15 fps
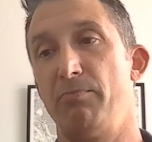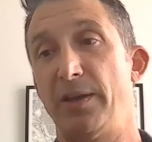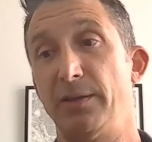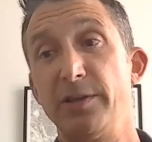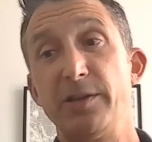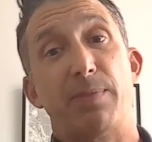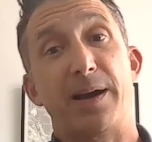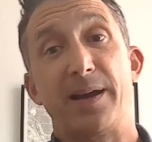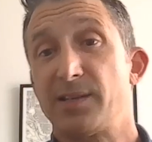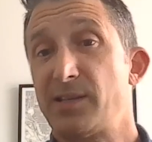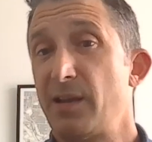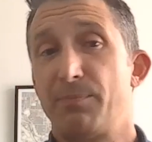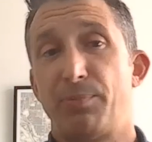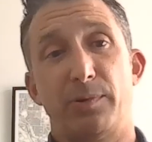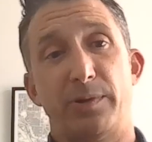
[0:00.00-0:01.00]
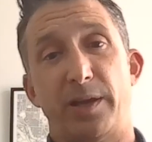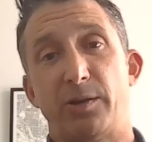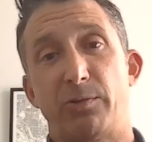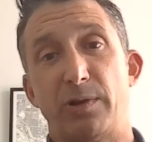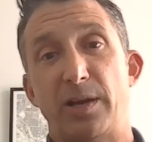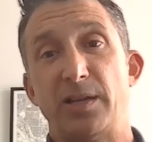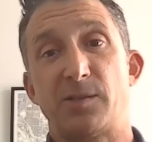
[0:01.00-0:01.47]
they lead by example, and they
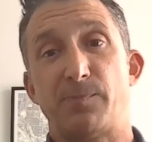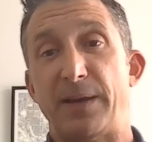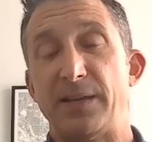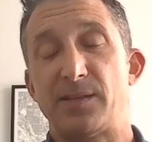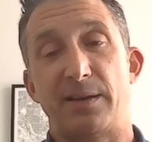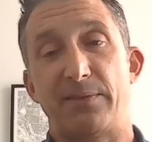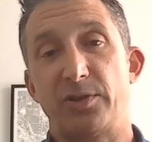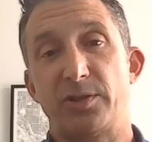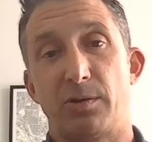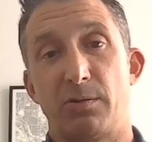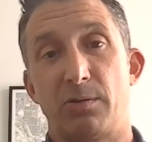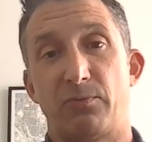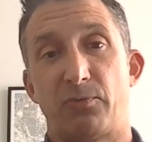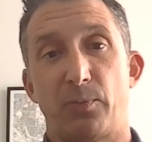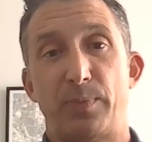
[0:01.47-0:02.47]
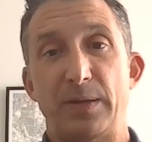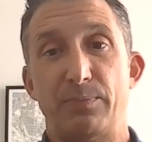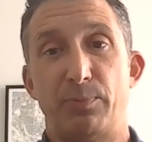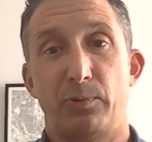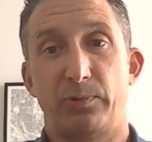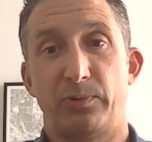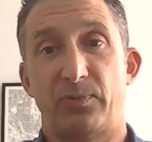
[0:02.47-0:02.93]
create space at every turn for
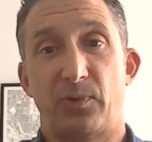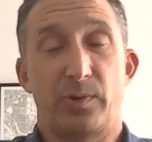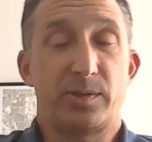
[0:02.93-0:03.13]
people's